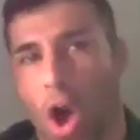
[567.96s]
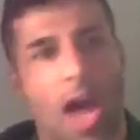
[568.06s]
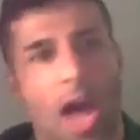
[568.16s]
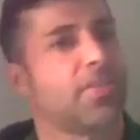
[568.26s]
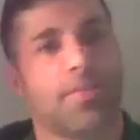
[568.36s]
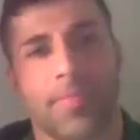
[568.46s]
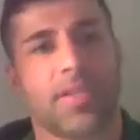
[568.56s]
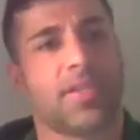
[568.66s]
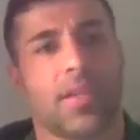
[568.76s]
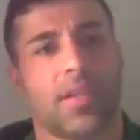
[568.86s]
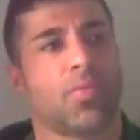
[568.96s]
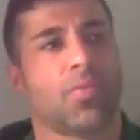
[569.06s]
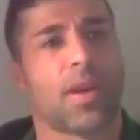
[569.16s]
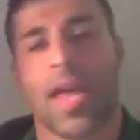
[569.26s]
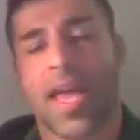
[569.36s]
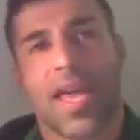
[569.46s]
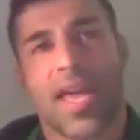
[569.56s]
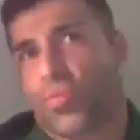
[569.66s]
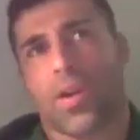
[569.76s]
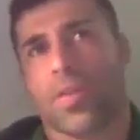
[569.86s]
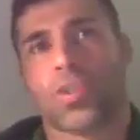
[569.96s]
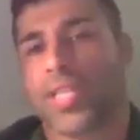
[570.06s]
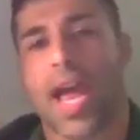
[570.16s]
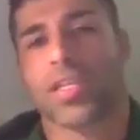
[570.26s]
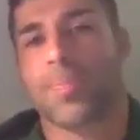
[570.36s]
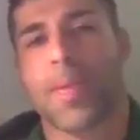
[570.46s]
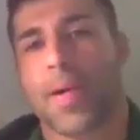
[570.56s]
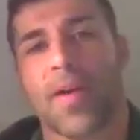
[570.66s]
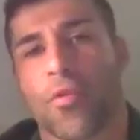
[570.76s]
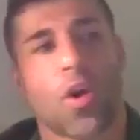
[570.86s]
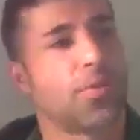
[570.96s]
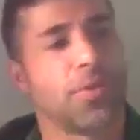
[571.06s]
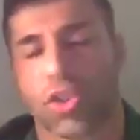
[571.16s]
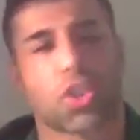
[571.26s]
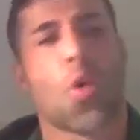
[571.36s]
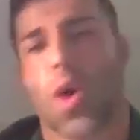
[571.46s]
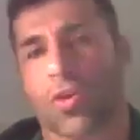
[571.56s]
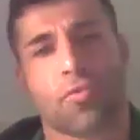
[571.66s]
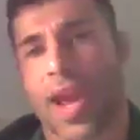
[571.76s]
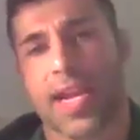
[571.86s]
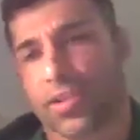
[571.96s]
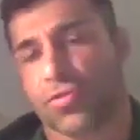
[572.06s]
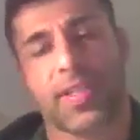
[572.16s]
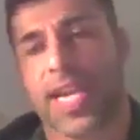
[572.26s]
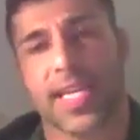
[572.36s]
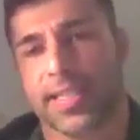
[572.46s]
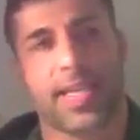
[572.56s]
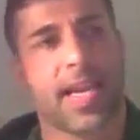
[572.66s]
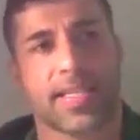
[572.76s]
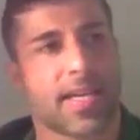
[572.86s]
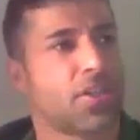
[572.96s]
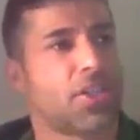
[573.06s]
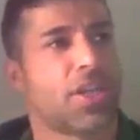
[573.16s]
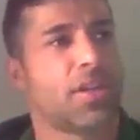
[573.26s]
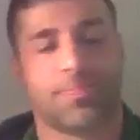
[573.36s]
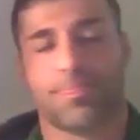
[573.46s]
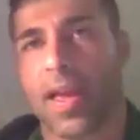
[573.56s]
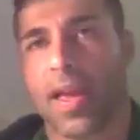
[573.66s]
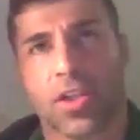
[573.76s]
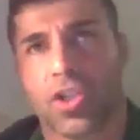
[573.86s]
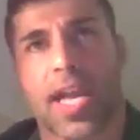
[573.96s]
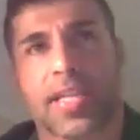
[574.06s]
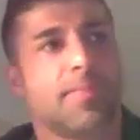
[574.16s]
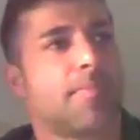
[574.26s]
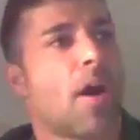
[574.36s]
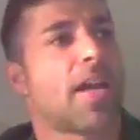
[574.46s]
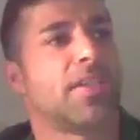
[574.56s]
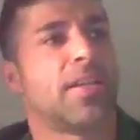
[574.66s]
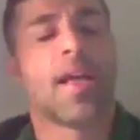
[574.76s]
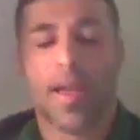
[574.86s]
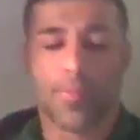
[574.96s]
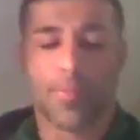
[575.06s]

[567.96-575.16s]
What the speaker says: awesome. He's one of the most talented people I've worked with. So underrated. It's ridiculous. He hasn't gotten a chance in Boston. But